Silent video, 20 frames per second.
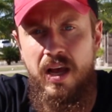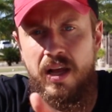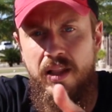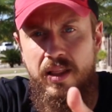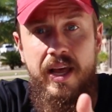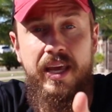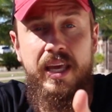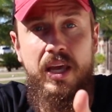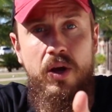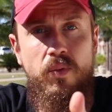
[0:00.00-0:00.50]

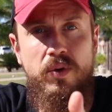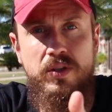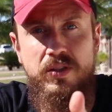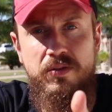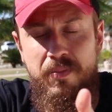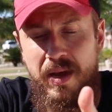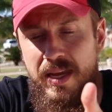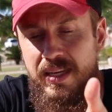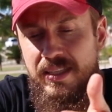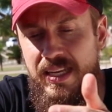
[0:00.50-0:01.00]
like it was
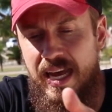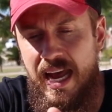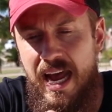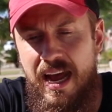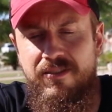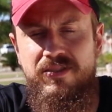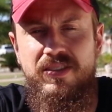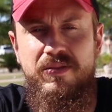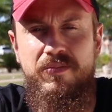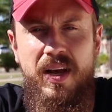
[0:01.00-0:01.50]
meant to
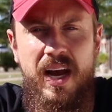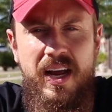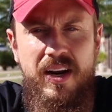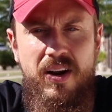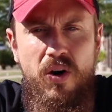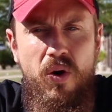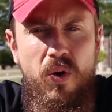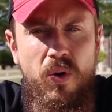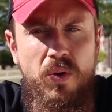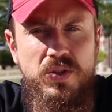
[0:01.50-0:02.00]
have some kind
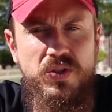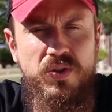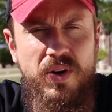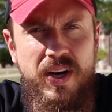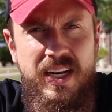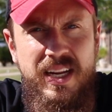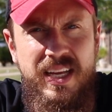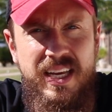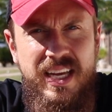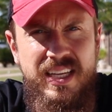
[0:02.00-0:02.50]
of hole
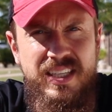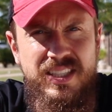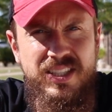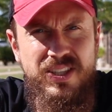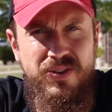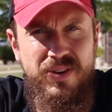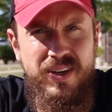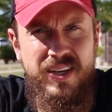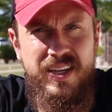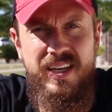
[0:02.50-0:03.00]
draining
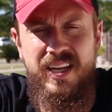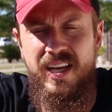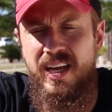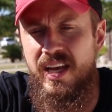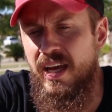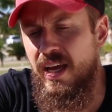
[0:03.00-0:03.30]
into it,